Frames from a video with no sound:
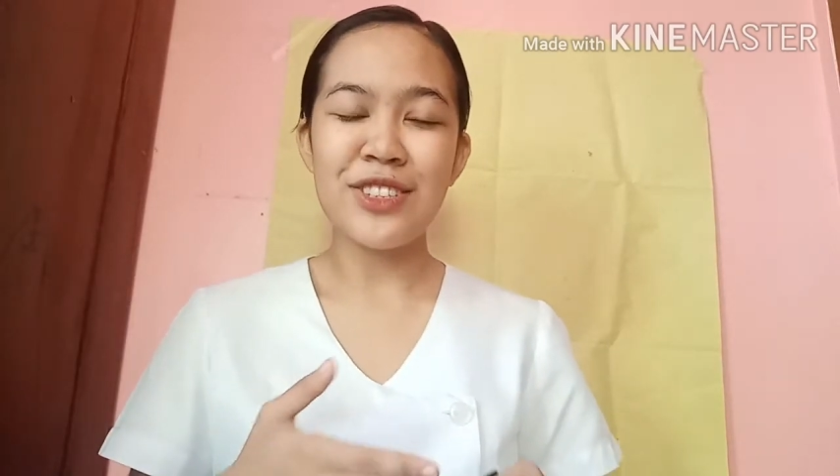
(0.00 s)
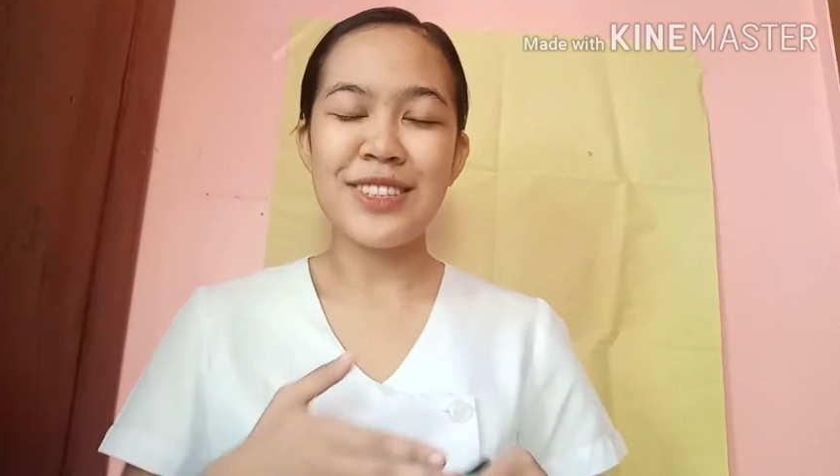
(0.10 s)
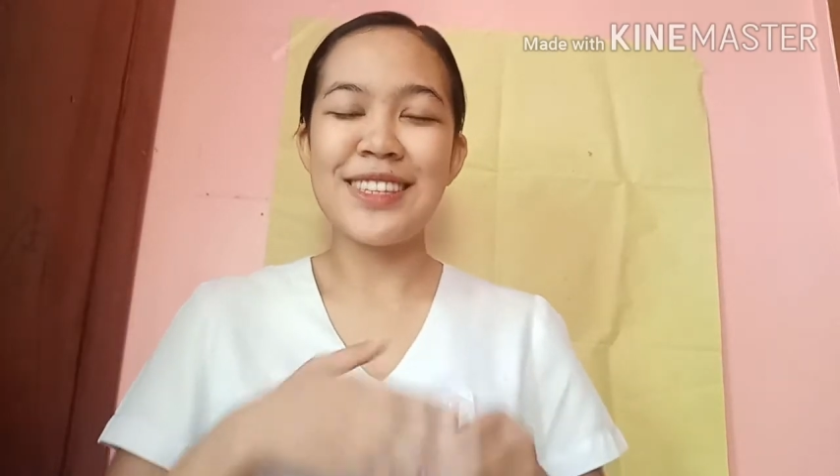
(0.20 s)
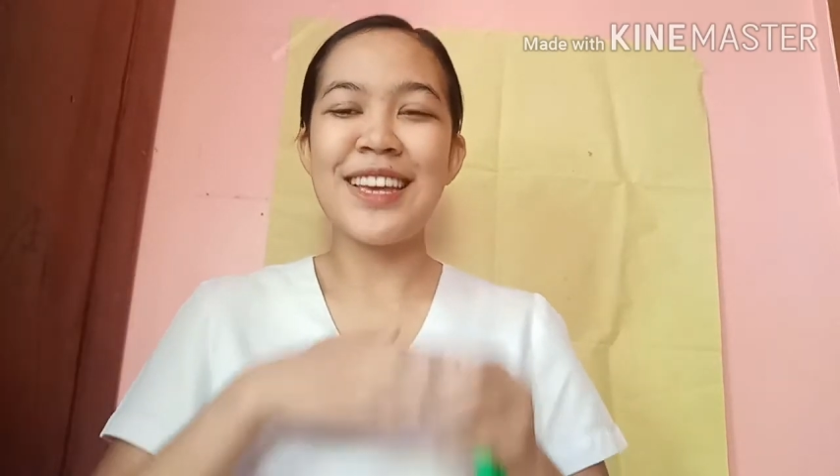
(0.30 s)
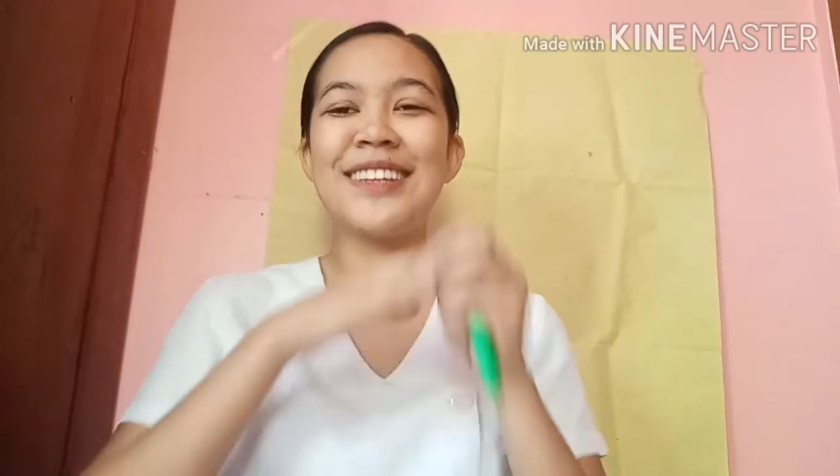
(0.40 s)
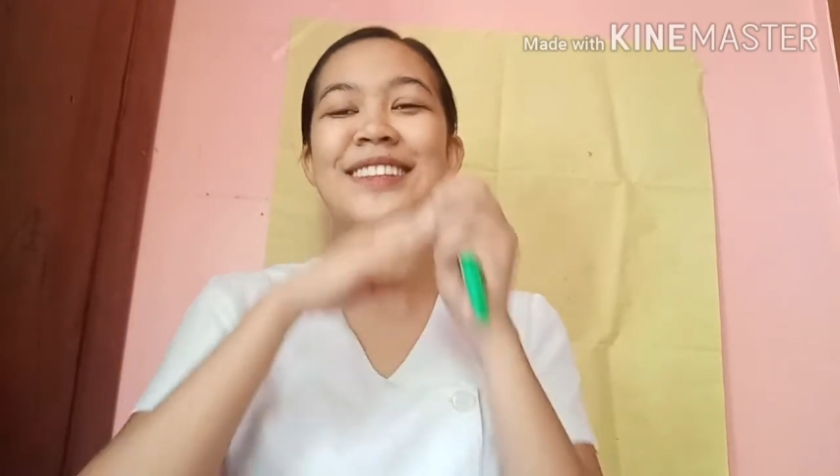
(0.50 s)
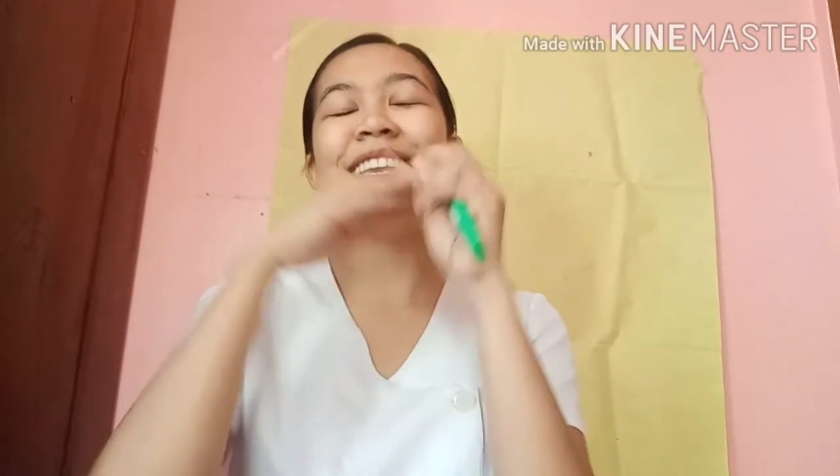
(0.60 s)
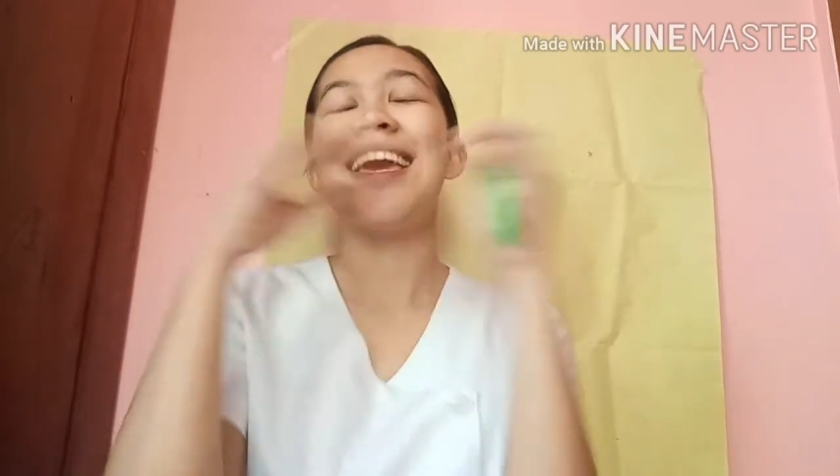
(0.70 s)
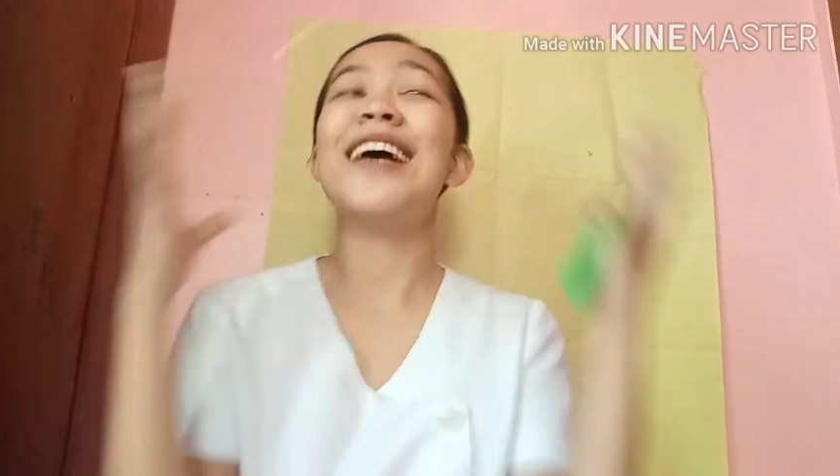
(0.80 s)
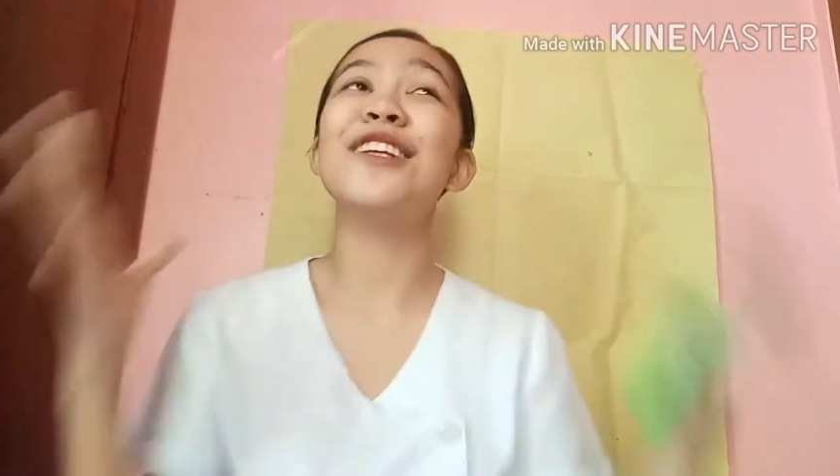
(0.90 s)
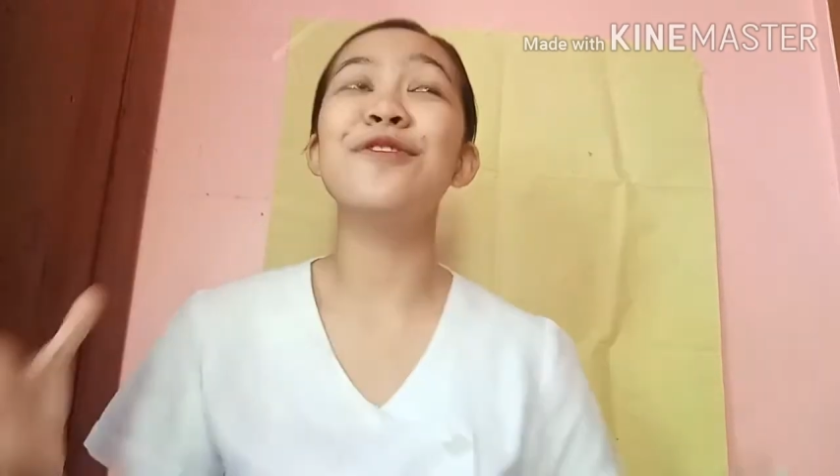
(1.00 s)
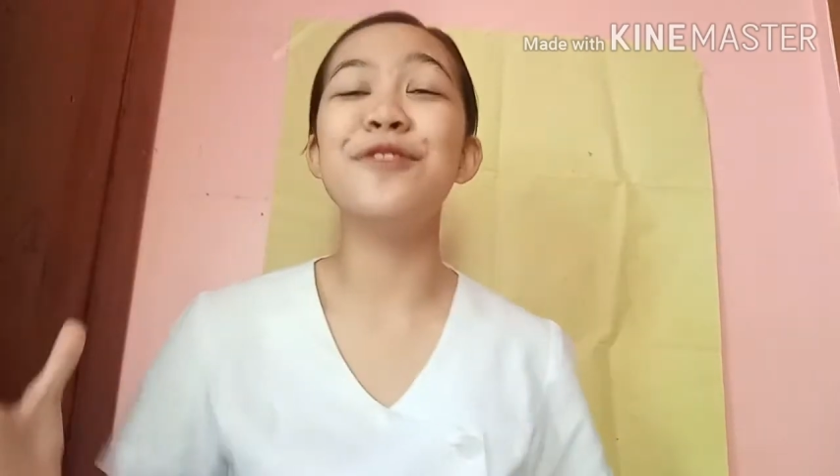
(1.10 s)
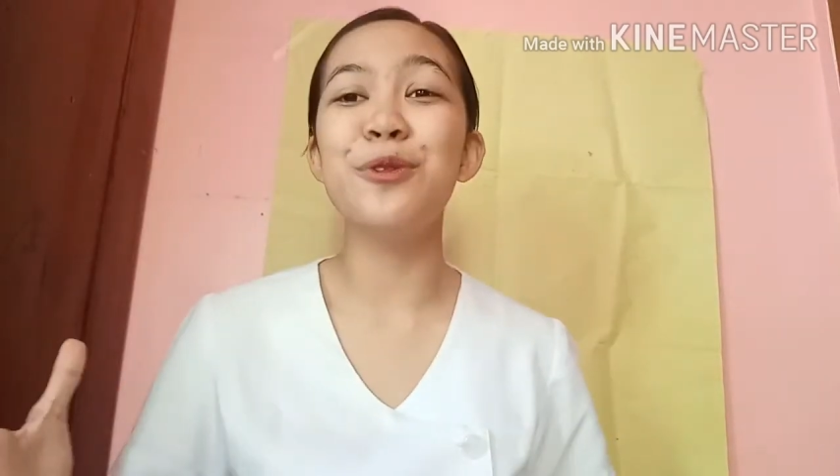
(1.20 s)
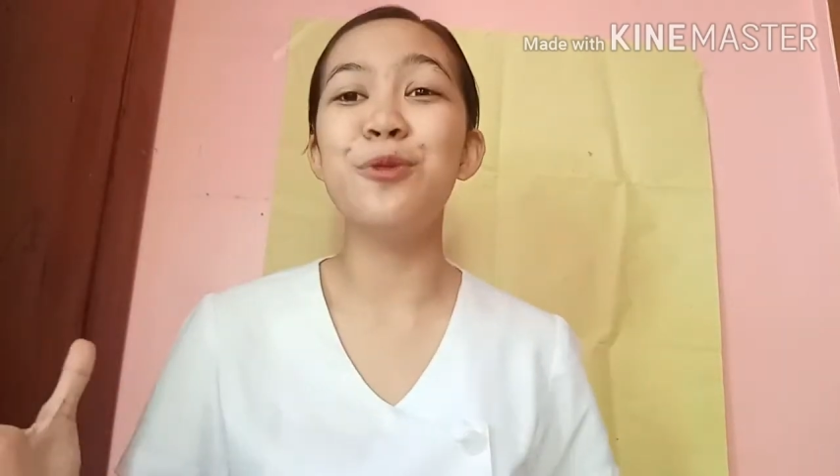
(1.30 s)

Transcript: It's like the end of the